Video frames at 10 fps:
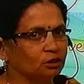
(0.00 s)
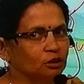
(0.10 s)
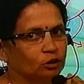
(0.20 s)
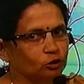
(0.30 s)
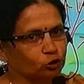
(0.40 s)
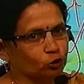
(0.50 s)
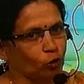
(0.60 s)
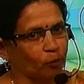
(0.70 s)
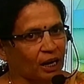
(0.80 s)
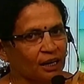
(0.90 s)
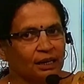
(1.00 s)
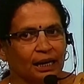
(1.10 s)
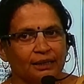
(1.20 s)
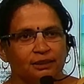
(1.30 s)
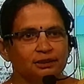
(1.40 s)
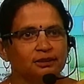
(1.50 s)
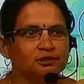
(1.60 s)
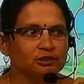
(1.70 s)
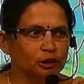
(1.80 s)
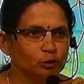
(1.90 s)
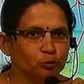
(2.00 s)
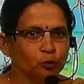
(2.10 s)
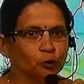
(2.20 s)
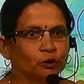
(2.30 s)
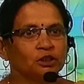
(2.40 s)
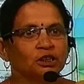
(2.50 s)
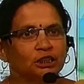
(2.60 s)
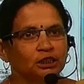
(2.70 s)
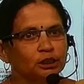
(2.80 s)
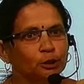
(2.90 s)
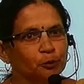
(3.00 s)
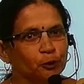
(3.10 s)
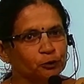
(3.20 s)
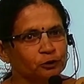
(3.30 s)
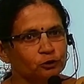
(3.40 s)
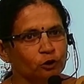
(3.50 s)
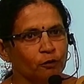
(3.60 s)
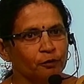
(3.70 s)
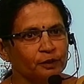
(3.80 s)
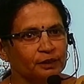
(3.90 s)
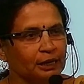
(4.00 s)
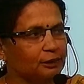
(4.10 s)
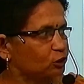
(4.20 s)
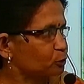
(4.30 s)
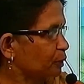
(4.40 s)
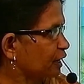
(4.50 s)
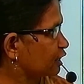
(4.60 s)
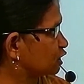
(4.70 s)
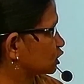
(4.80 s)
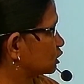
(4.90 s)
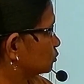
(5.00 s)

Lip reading: stoma, and it is helpful in the process of transpiration.